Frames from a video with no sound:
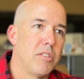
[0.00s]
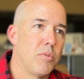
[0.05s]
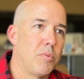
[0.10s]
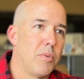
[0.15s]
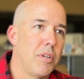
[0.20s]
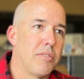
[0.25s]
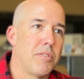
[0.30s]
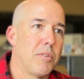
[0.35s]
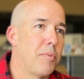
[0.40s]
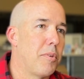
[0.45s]
So
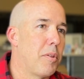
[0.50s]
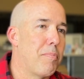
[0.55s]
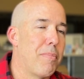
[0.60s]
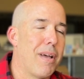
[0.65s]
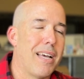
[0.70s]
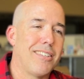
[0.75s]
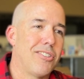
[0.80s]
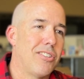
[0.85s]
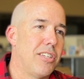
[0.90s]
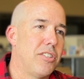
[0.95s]
we have some of the
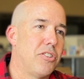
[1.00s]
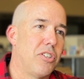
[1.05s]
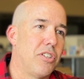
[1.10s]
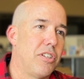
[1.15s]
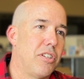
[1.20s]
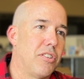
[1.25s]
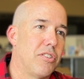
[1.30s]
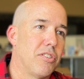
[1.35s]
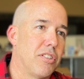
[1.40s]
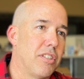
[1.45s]
best
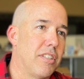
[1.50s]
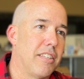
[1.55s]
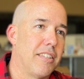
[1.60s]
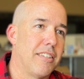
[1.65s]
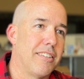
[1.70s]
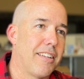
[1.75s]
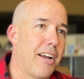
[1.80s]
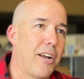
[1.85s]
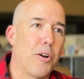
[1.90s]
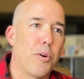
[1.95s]
engineers in the
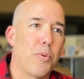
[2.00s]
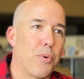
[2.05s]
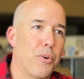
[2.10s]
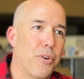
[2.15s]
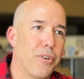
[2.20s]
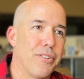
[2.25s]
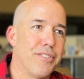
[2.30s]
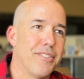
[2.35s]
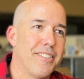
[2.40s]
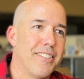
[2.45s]
entire
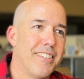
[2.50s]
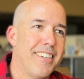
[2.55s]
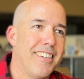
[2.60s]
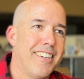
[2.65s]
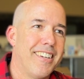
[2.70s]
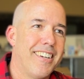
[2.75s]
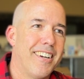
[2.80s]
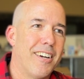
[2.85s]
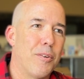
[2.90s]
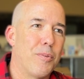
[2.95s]
world.
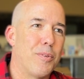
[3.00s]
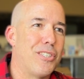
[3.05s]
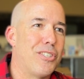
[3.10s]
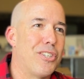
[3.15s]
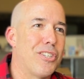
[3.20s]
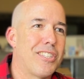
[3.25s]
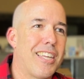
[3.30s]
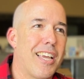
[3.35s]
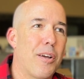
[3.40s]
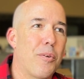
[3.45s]
We
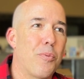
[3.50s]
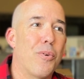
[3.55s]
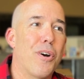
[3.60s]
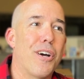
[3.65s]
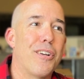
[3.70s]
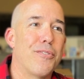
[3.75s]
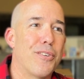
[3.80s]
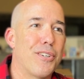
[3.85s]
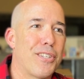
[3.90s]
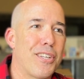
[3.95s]
just had
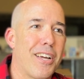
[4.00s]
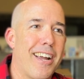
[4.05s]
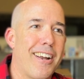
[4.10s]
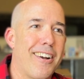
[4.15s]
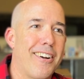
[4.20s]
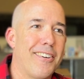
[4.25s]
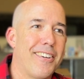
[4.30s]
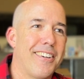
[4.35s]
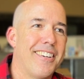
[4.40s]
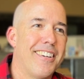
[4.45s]
one
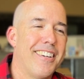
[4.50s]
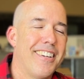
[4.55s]
retire